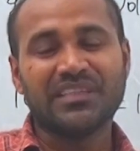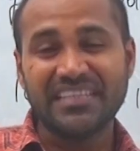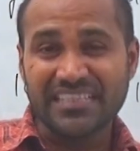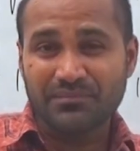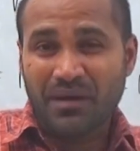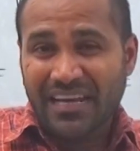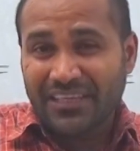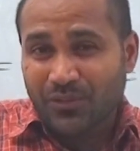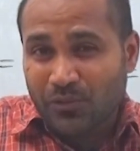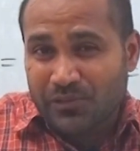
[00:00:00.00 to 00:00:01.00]
These
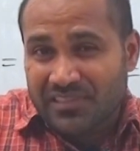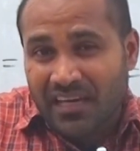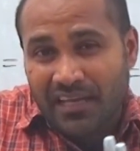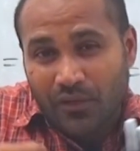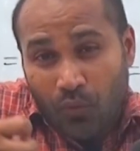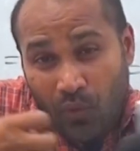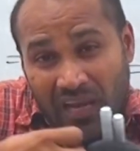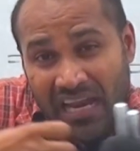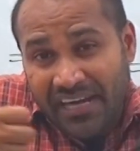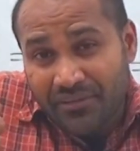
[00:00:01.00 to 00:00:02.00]
molecules are
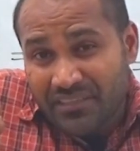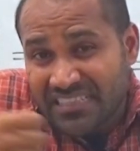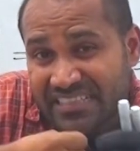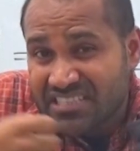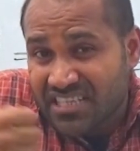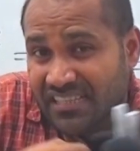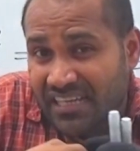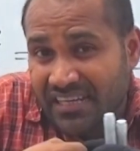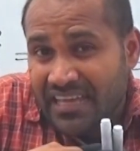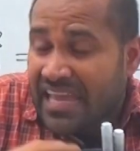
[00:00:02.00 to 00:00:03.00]
collide with each
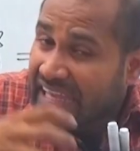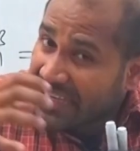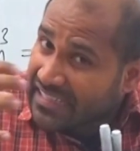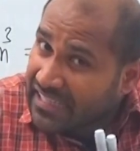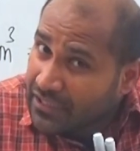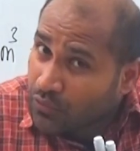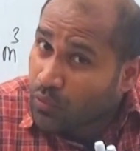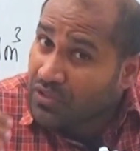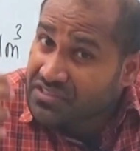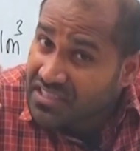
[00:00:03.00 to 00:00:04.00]
other. Again,
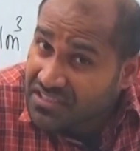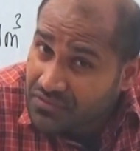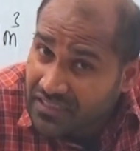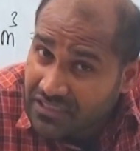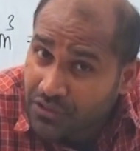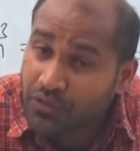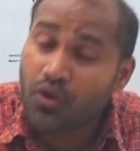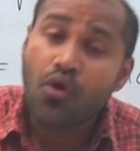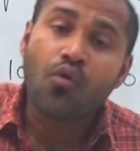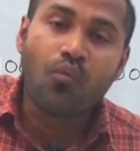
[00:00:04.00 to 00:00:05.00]
collisions with
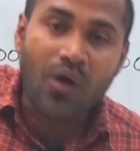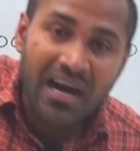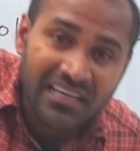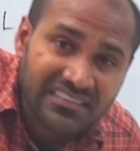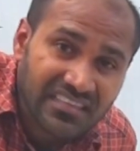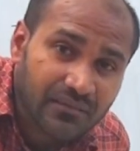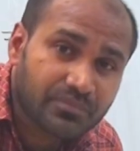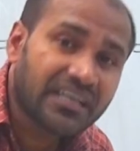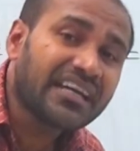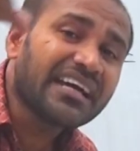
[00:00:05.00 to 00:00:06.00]
walls
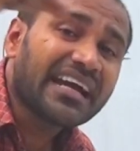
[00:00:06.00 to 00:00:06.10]
of the